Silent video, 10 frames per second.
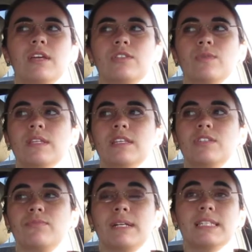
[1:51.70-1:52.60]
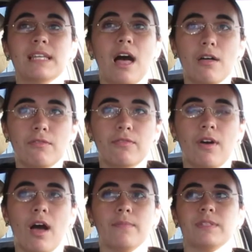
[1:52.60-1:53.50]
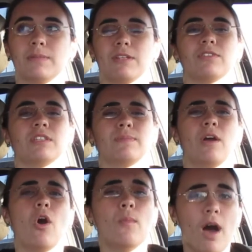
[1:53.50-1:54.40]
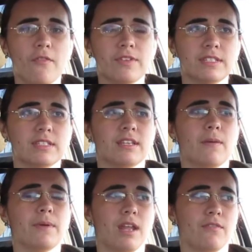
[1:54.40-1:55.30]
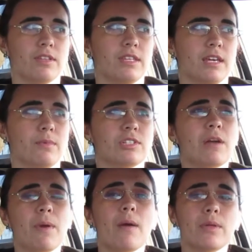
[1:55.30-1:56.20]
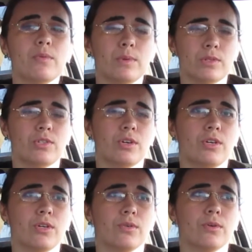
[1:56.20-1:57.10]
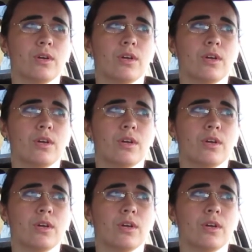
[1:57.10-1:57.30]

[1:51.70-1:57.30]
doing things for myself, um, especially since my home office is up and everything, which I probably will show you